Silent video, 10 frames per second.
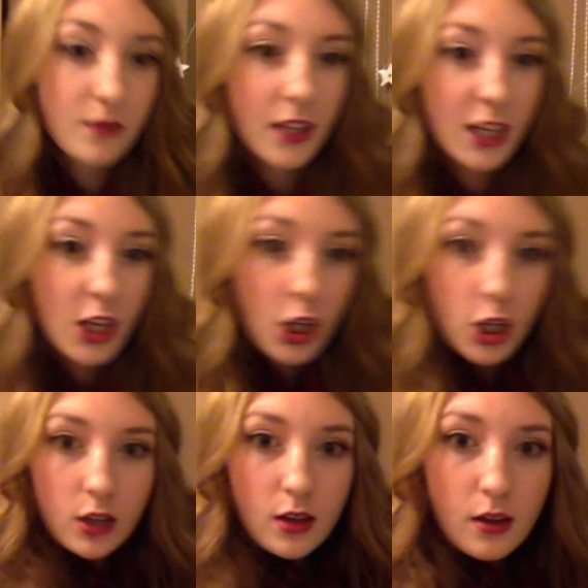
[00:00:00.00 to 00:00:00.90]
Like
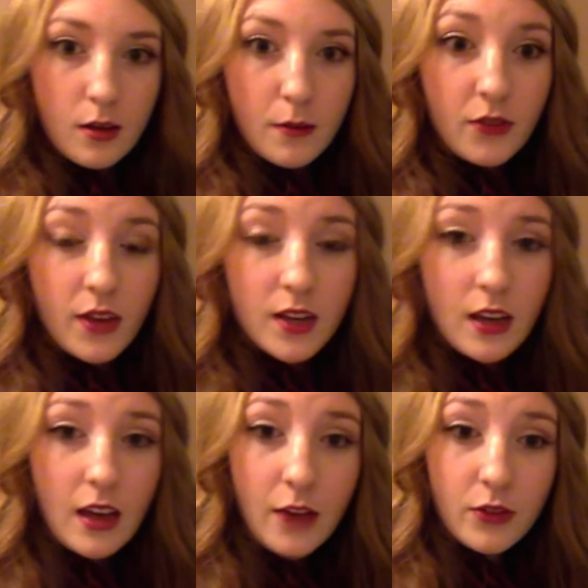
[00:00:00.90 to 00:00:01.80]
here, an
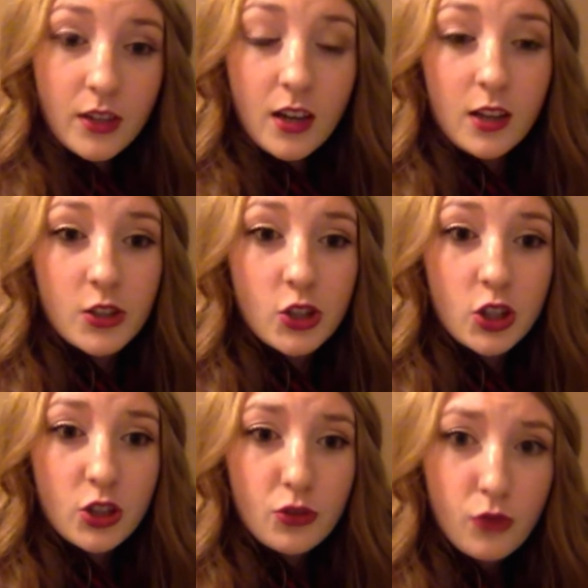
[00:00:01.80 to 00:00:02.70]
advent calendar
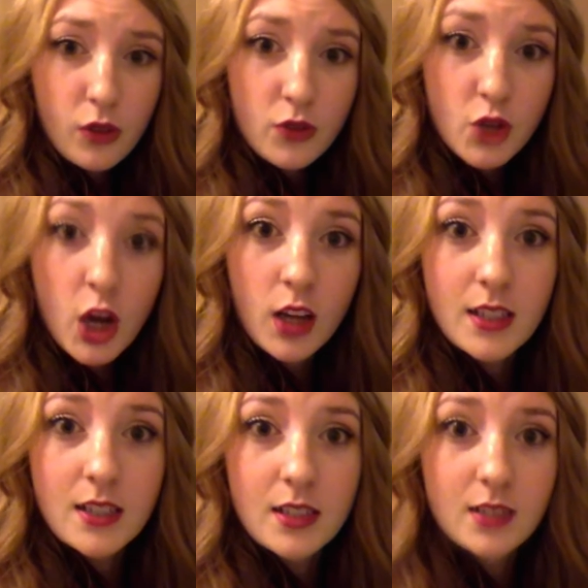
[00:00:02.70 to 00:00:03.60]
full of chocolate.
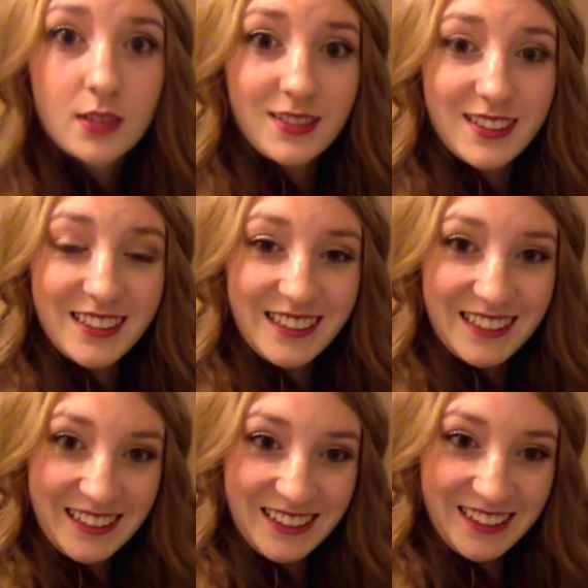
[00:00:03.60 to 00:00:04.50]

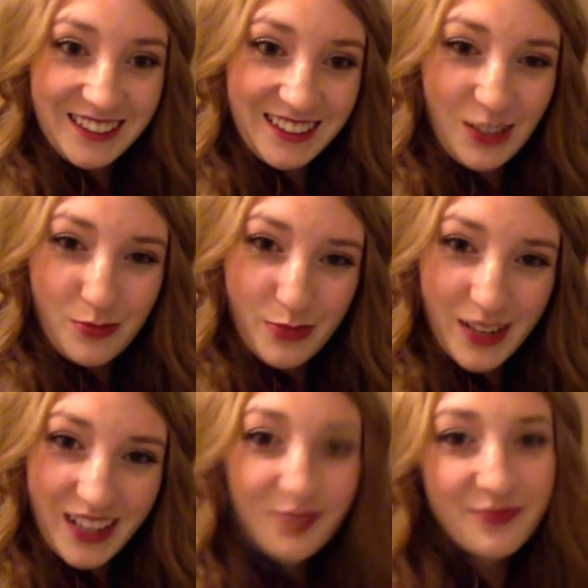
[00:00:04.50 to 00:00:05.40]
So pretty.